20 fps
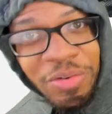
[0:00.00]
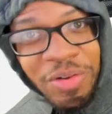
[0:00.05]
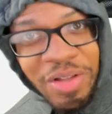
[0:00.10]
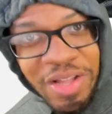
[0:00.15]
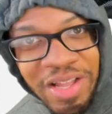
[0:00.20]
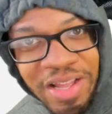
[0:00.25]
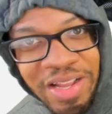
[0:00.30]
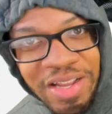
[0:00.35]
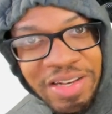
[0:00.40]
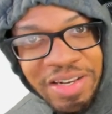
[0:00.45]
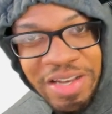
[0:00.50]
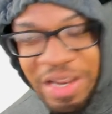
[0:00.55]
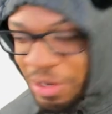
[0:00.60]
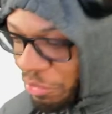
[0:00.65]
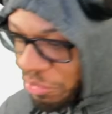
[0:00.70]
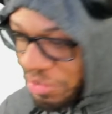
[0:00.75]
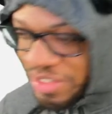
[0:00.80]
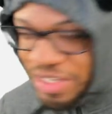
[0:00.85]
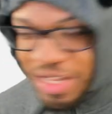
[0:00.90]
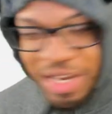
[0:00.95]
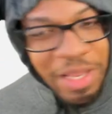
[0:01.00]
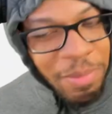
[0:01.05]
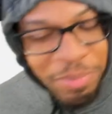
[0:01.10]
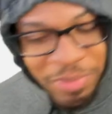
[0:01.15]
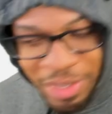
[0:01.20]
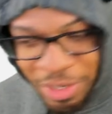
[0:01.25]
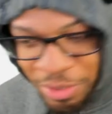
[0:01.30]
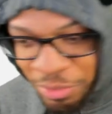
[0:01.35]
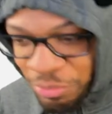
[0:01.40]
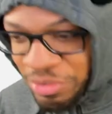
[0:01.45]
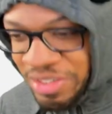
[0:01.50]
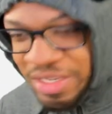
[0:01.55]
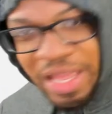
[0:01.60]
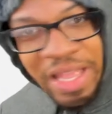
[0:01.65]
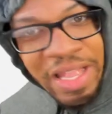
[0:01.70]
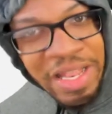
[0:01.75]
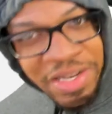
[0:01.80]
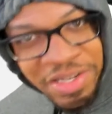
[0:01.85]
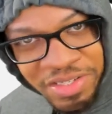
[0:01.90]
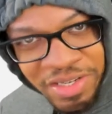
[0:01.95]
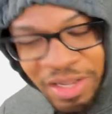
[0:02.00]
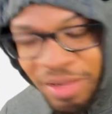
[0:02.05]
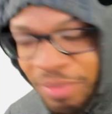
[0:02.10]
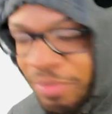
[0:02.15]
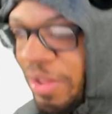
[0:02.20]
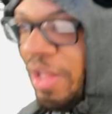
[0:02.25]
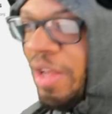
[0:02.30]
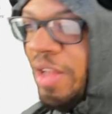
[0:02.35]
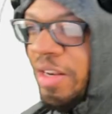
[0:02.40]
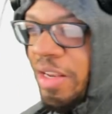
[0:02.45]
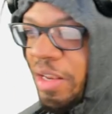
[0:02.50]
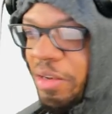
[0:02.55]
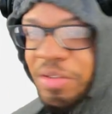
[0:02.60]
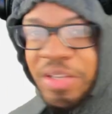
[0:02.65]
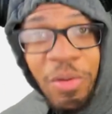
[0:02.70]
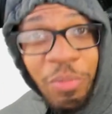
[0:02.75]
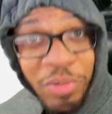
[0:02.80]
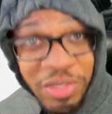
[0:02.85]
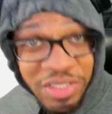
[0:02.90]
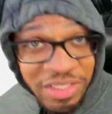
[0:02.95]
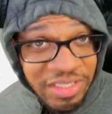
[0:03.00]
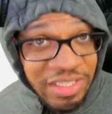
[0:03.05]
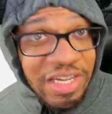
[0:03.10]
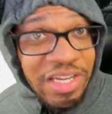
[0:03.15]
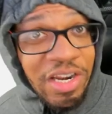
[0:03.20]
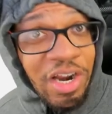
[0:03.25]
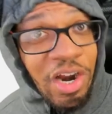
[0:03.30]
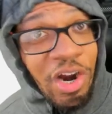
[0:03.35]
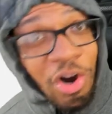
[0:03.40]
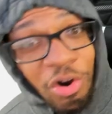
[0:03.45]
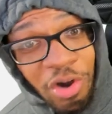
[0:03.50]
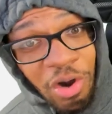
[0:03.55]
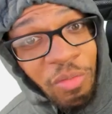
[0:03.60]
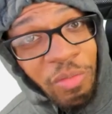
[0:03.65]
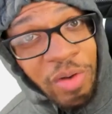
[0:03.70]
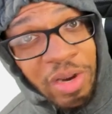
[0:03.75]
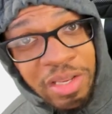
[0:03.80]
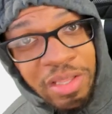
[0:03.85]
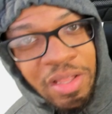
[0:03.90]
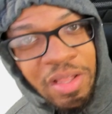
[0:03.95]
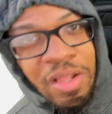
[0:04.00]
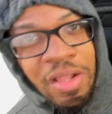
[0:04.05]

All right. Not no setup, not no stage stuff, not no stuff we've seen or heard already.